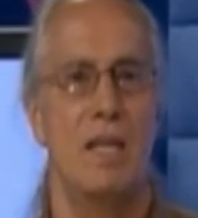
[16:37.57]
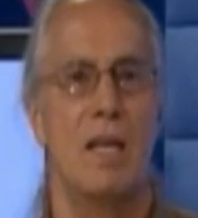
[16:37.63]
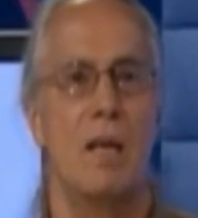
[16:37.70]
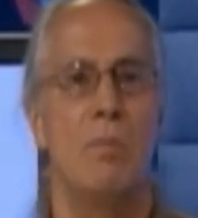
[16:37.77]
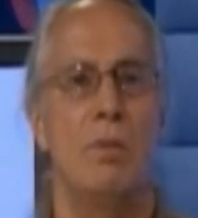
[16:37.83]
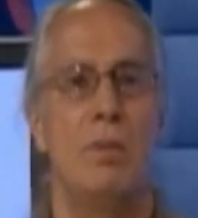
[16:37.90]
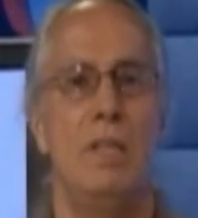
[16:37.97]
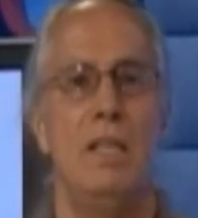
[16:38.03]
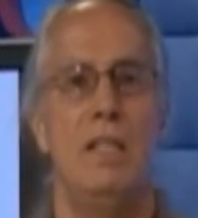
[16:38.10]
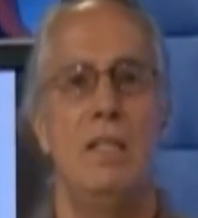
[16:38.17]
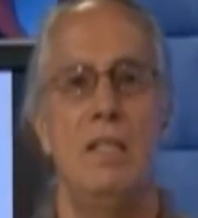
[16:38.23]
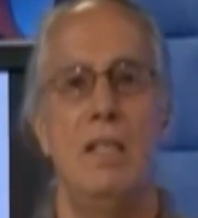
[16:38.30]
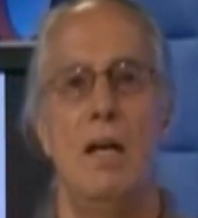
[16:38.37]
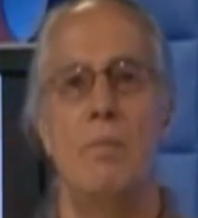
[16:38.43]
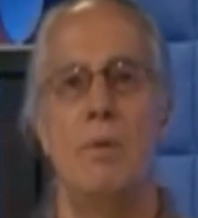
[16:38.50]
had completed
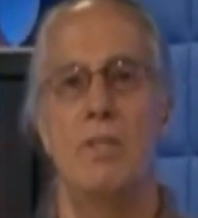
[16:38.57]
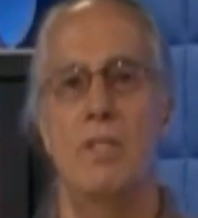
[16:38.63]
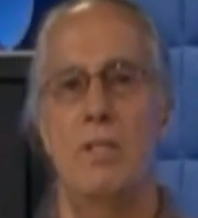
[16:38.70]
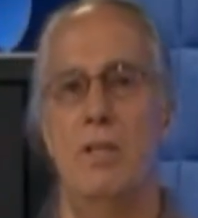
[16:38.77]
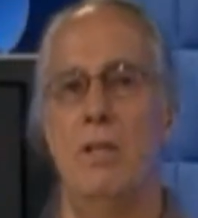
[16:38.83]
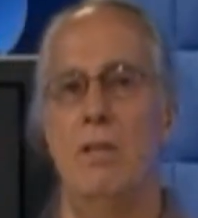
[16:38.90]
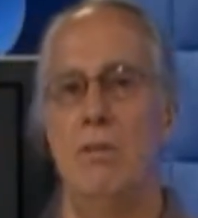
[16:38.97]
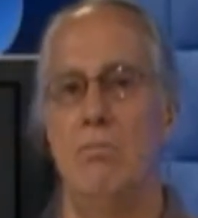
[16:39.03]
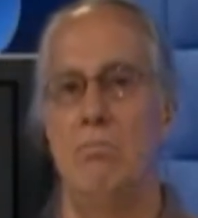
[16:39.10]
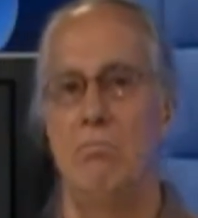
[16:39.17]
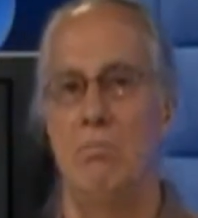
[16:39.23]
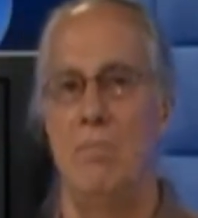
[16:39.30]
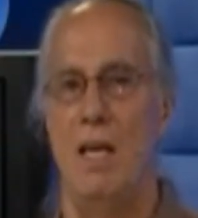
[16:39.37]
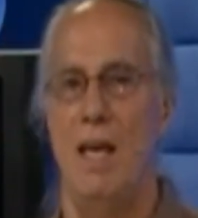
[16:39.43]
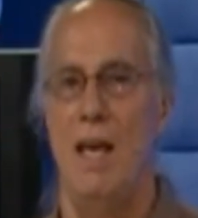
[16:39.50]
the number 0.
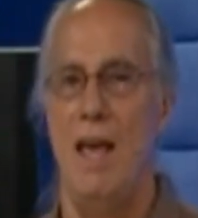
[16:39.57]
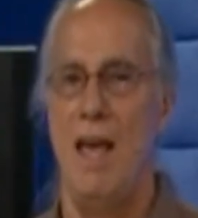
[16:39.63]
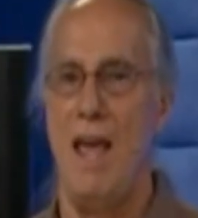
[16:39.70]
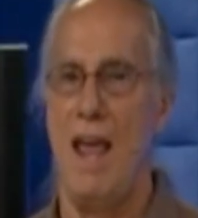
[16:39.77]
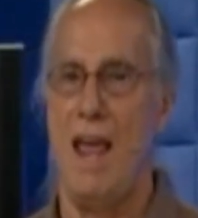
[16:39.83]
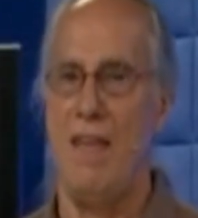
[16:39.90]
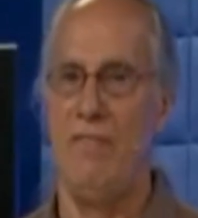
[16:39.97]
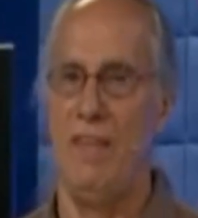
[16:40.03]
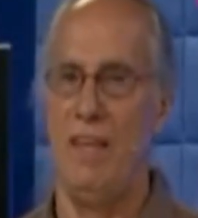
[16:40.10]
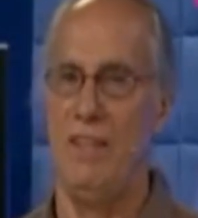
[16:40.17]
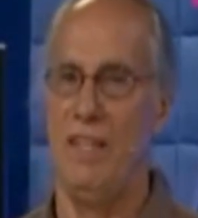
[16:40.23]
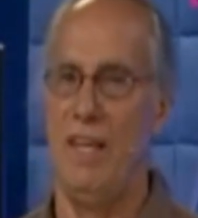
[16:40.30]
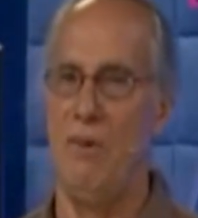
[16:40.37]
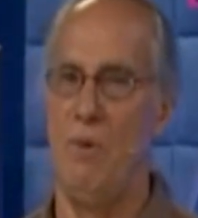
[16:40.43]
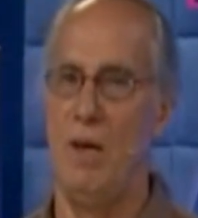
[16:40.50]
And
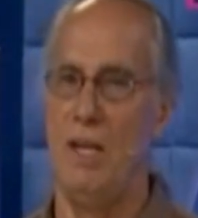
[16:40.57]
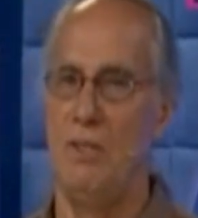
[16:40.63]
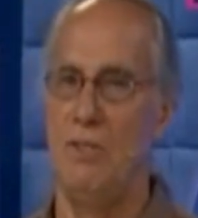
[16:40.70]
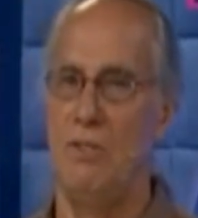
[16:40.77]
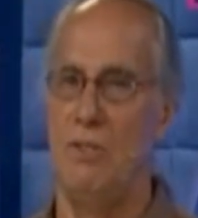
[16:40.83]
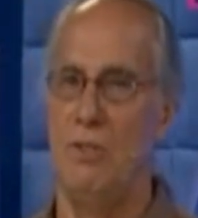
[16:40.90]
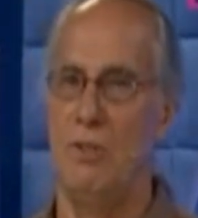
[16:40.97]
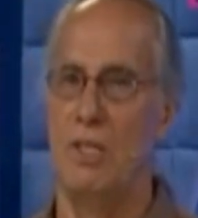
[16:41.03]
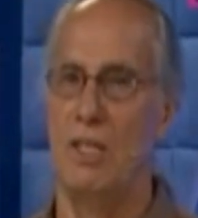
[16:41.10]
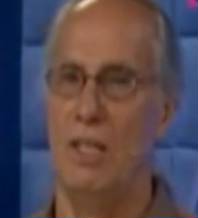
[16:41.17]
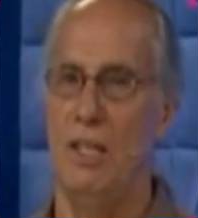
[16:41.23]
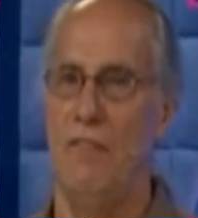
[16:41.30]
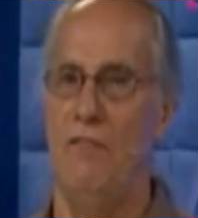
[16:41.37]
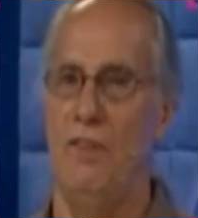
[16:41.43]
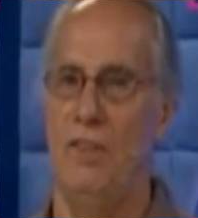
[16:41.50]
then they went to the
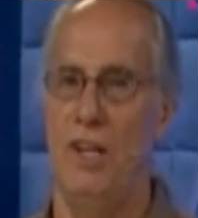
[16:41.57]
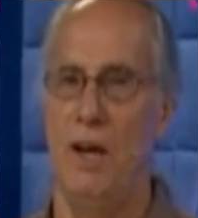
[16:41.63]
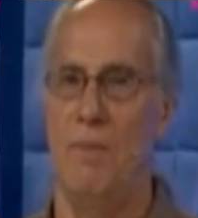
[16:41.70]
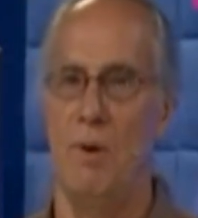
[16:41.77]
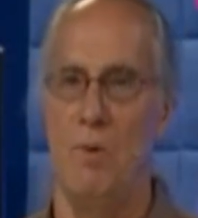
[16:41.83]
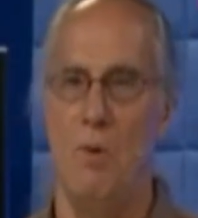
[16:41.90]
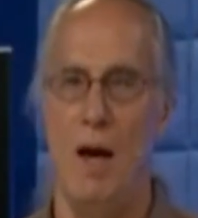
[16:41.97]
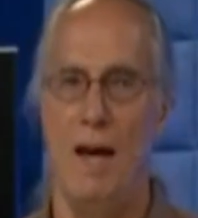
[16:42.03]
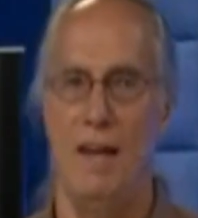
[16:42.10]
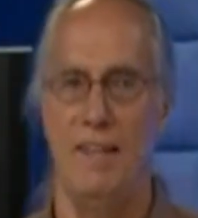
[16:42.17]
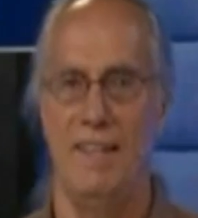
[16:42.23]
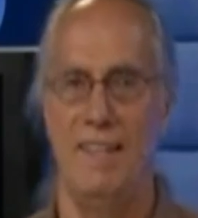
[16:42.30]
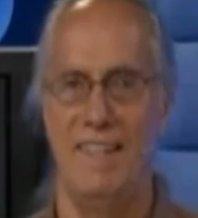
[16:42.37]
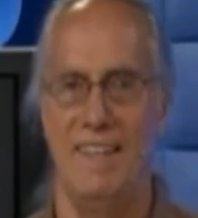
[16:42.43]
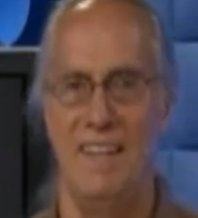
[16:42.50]
glyph for the number
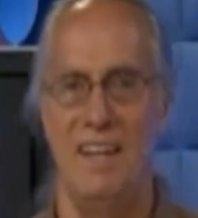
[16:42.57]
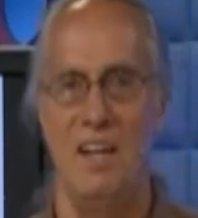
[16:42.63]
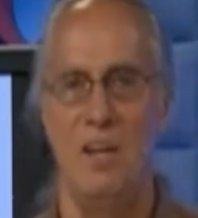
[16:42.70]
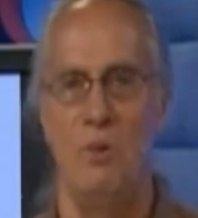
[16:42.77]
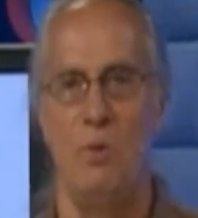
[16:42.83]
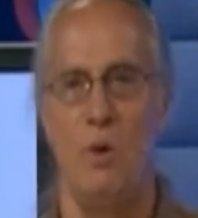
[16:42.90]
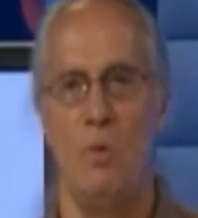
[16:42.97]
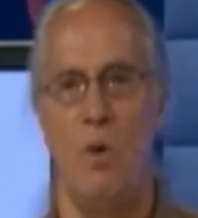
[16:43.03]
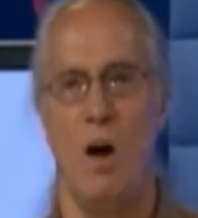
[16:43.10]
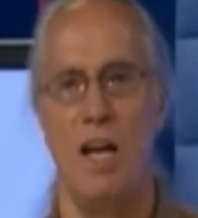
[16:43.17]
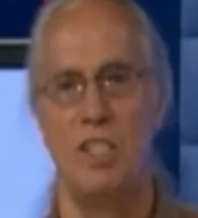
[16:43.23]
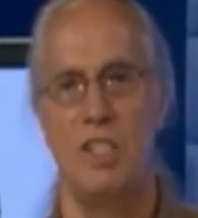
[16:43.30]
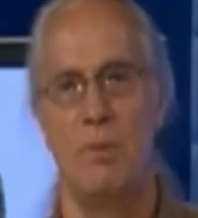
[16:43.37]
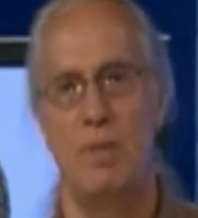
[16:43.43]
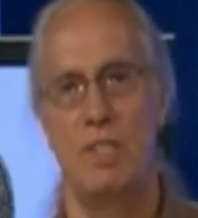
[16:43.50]
1. We
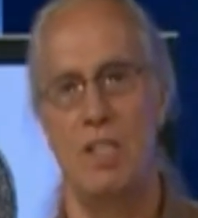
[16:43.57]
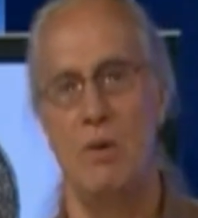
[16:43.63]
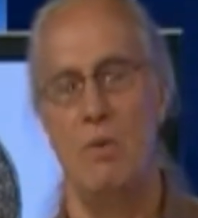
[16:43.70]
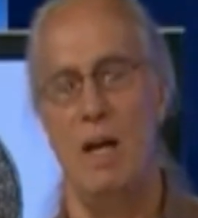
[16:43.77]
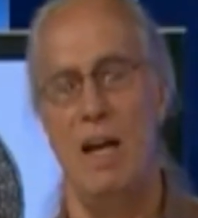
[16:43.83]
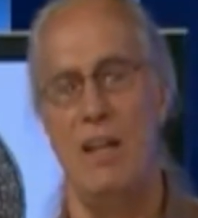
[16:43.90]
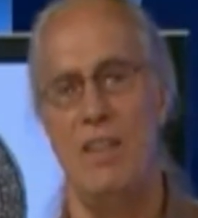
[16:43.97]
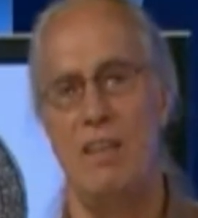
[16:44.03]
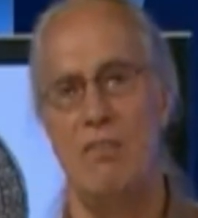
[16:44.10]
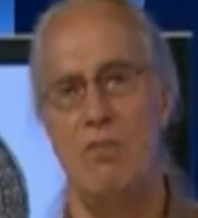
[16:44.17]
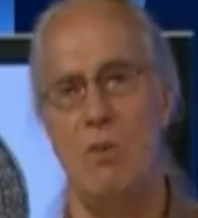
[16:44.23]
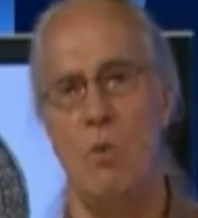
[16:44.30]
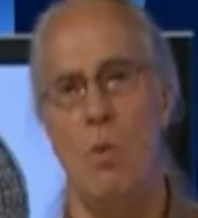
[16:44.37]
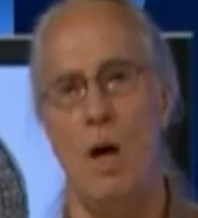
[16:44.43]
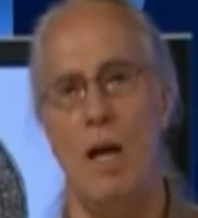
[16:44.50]
watched them as they went, I think,
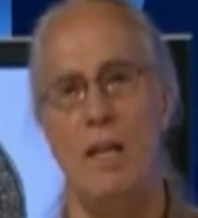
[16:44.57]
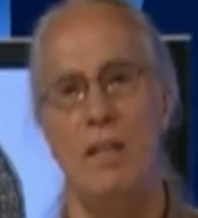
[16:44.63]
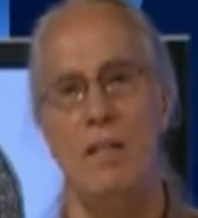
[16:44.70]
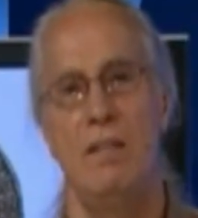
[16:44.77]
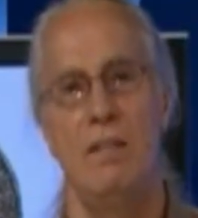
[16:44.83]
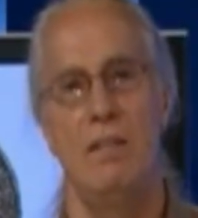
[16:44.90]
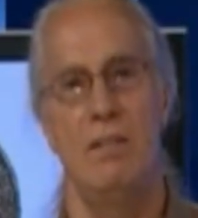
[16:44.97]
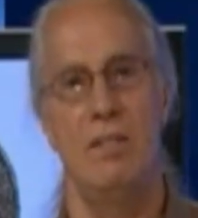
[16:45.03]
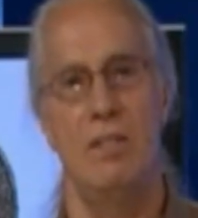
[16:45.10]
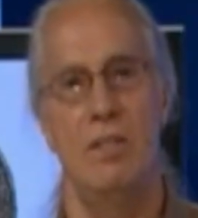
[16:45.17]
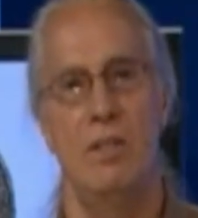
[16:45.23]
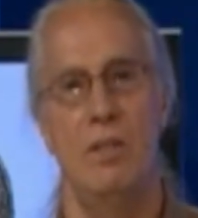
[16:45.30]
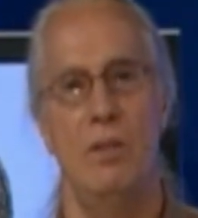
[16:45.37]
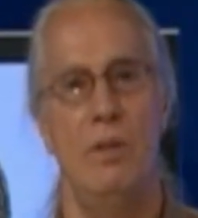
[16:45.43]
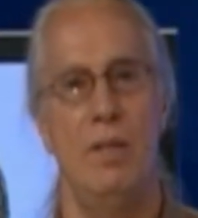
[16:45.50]
through 1,
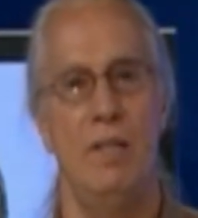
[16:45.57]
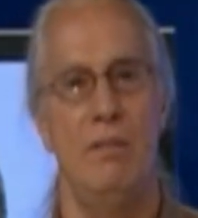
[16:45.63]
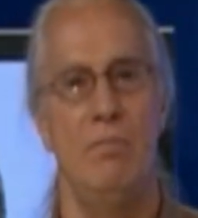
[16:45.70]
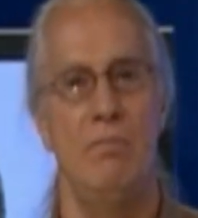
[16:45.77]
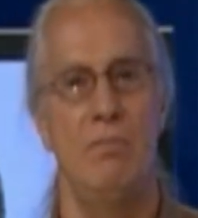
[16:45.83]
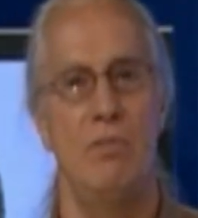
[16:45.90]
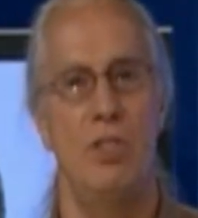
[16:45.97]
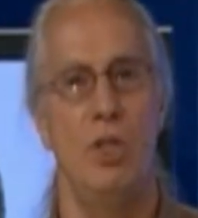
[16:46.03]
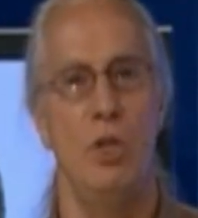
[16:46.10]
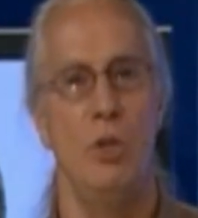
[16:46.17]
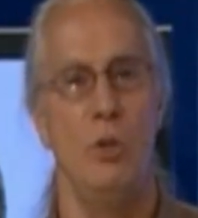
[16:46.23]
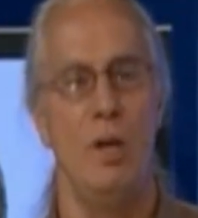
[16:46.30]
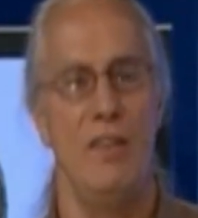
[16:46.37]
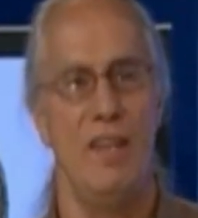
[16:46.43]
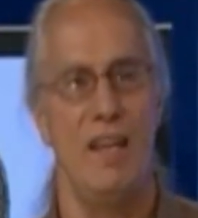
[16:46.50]
0, and
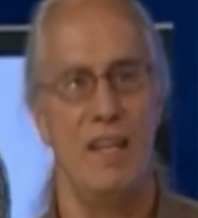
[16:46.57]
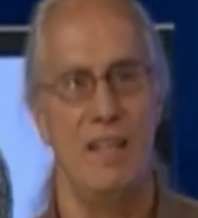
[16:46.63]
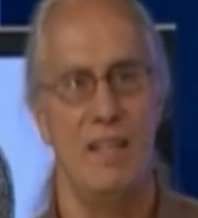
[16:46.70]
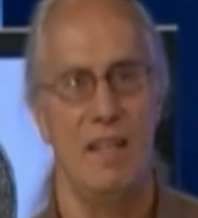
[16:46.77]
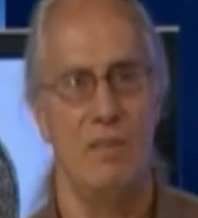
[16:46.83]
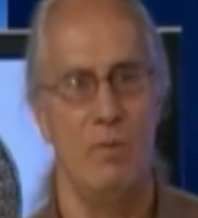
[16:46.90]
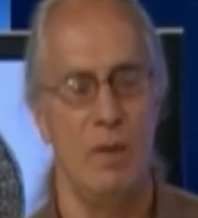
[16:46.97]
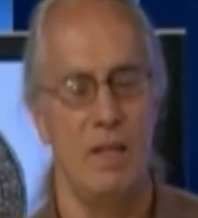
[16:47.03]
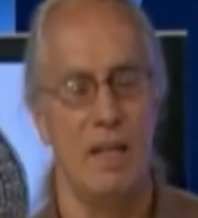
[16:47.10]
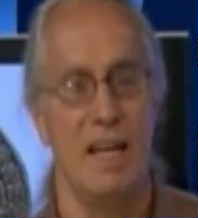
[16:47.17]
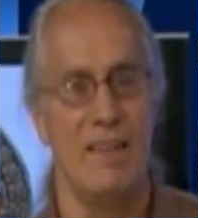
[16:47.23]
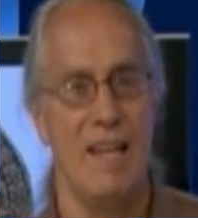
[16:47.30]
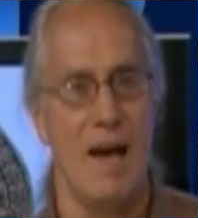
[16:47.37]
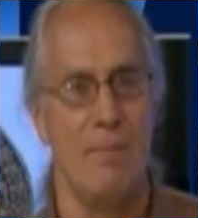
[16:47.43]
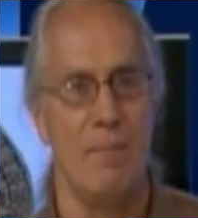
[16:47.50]
2, I think, and we
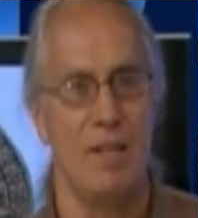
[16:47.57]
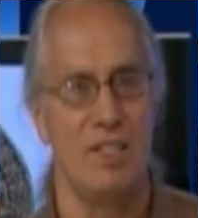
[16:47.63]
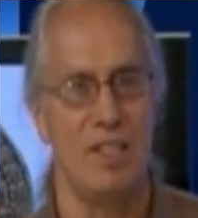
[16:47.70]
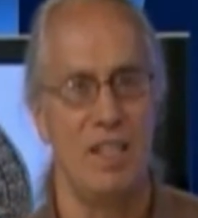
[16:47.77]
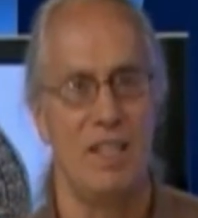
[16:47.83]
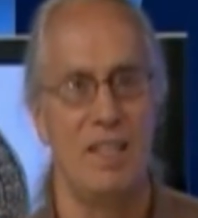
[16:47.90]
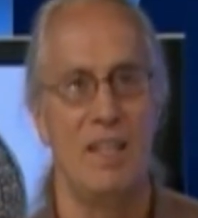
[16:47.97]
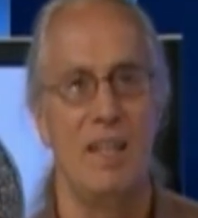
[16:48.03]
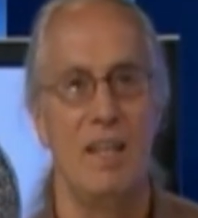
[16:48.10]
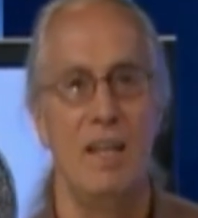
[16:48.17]
got that much in.